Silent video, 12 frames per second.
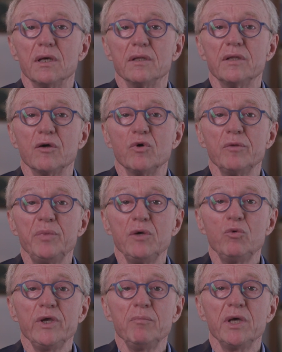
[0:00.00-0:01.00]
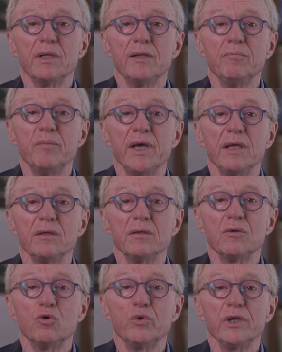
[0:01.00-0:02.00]
there will be women and men
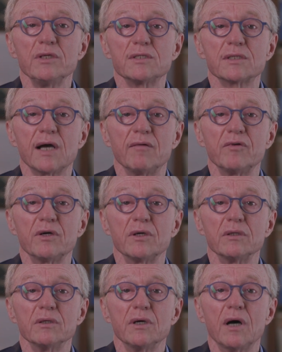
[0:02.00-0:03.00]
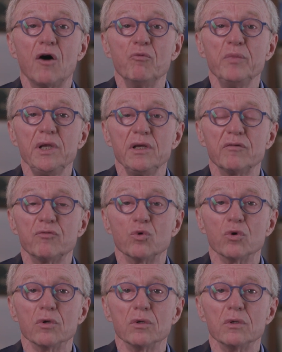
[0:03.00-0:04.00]
who will discover how
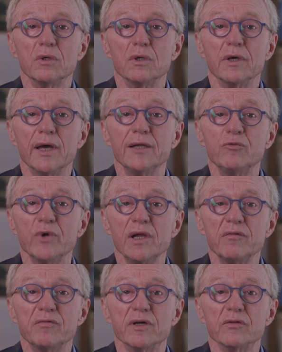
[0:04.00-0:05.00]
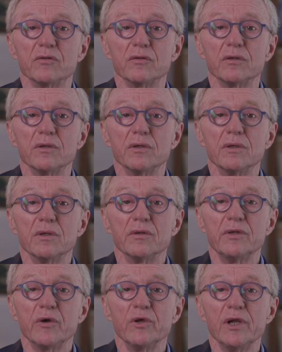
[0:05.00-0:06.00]
meaningful and relevant
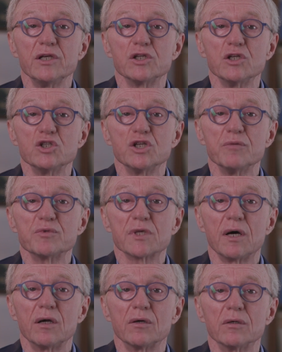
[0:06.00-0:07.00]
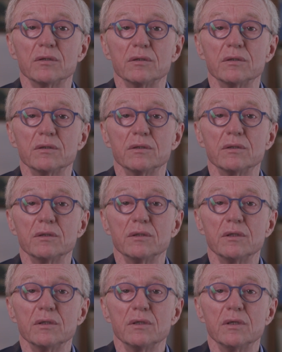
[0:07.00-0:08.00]
the relationships are.
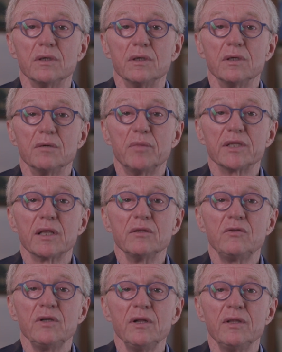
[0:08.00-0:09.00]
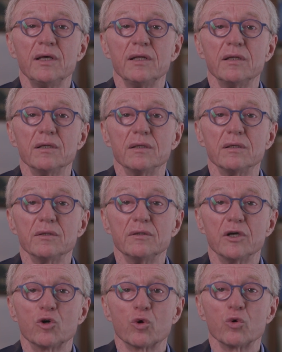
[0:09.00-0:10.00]
But until then,
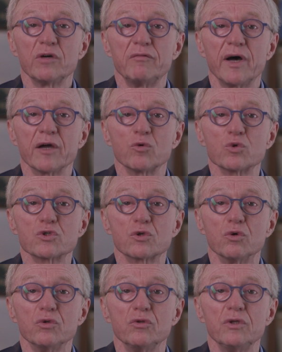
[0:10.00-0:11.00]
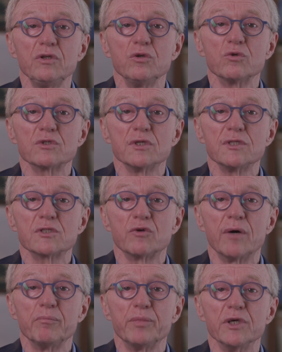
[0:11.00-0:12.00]
the coronavirus continues its
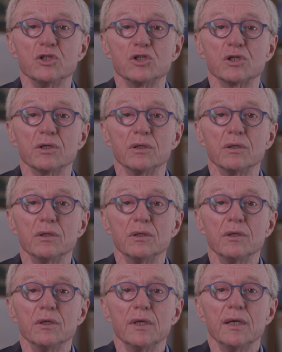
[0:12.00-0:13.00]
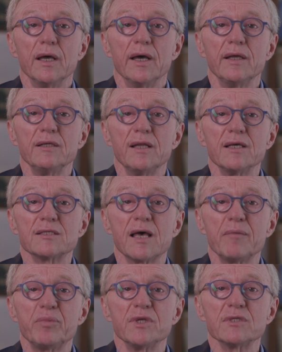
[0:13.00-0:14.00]
rampage. And as
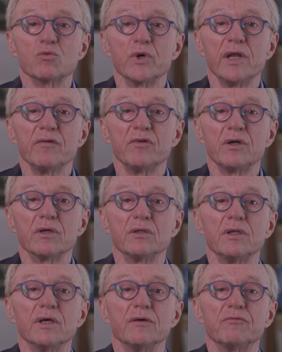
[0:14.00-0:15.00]
happens whenever the